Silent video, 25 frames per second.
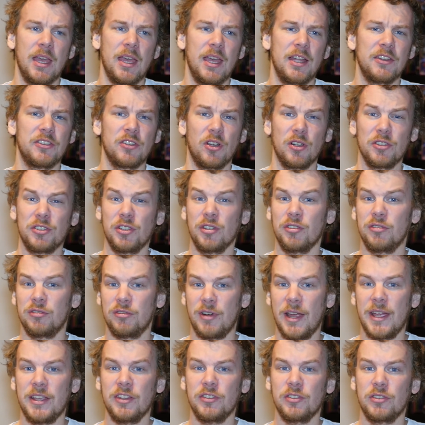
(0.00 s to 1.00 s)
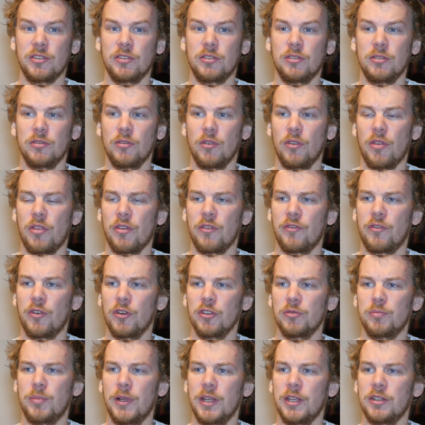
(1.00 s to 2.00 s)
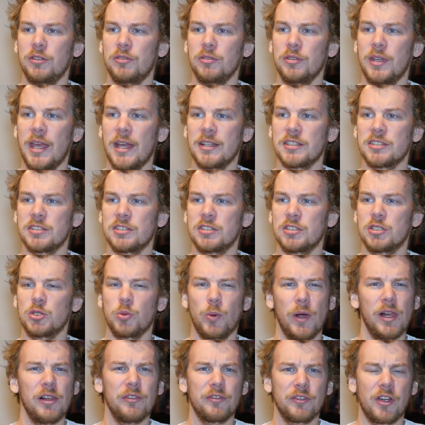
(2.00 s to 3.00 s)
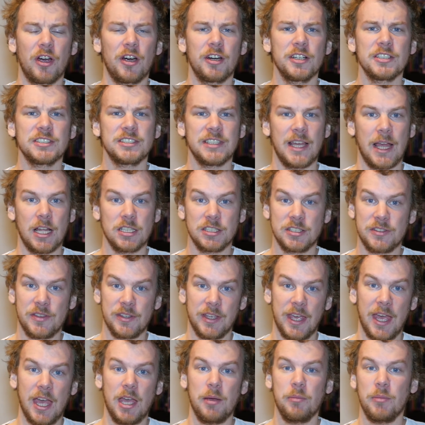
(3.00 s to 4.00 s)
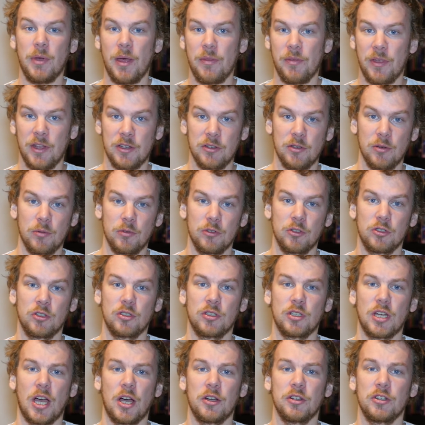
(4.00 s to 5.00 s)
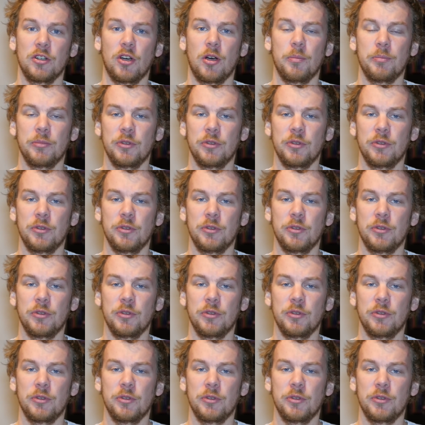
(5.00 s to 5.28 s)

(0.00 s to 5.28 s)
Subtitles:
It's also a race to the first player to get 12 cards ends the game, and then you count